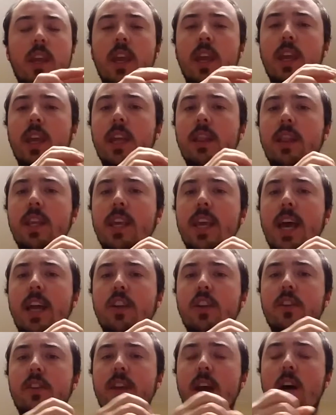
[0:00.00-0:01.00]
and get the
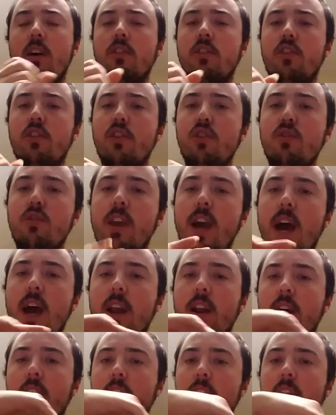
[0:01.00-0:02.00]
edges out so you
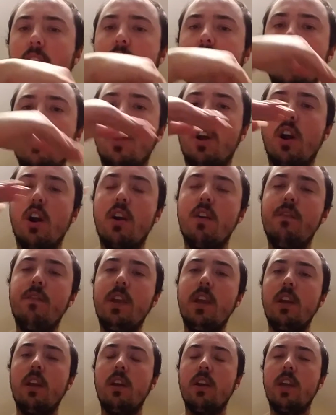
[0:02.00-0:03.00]
got a nice
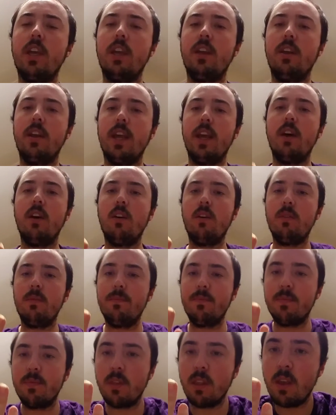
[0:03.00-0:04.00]
curvy looking nail.
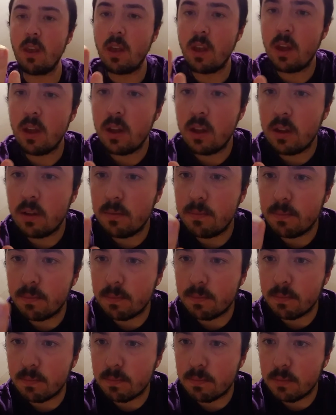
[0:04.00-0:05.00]

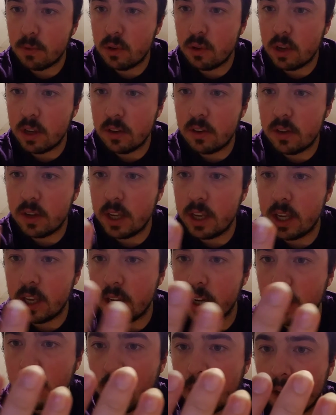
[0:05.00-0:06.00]
You can see
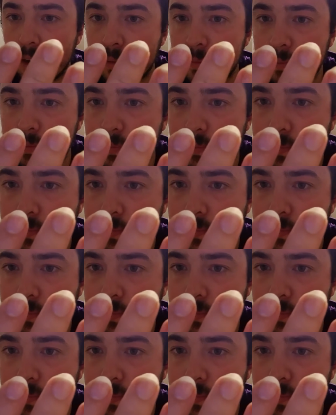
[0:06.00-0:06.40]
here,